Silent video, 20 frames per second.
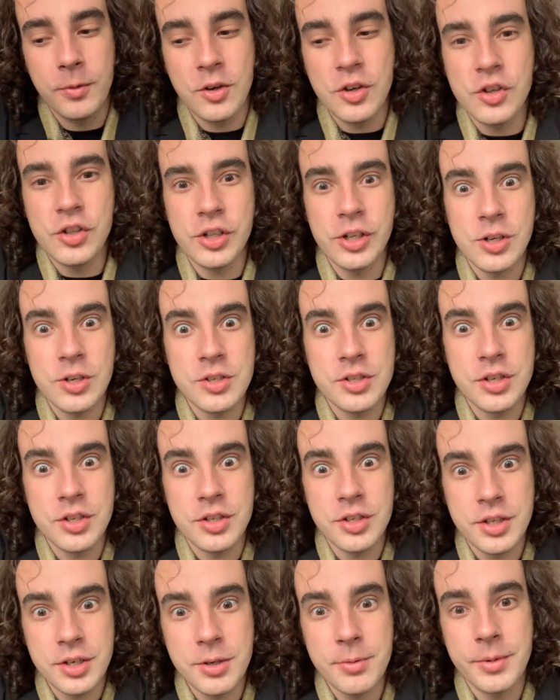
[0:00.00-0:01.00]
clears a
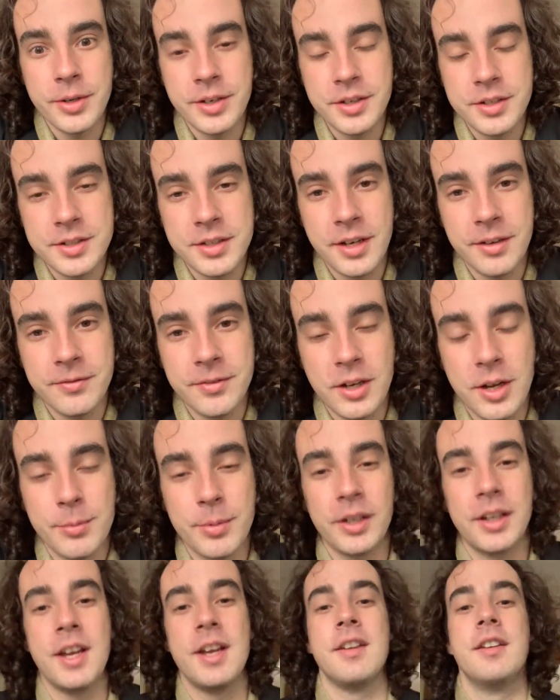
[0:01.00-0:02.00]
little bit of stuff up.
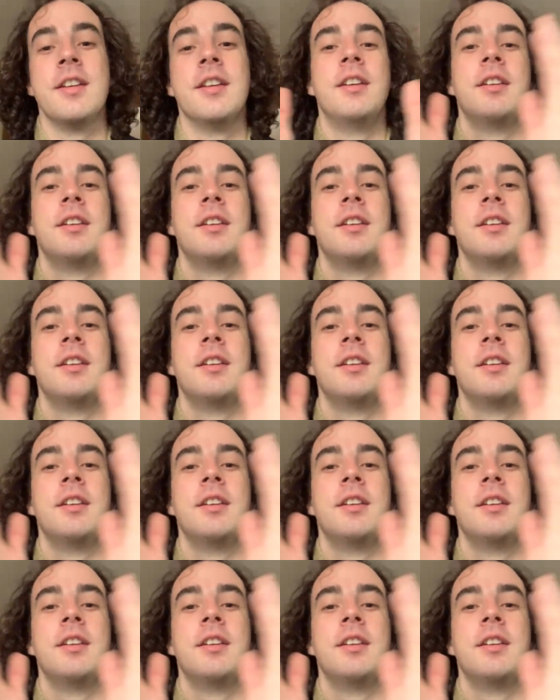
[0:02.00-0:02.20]
Again,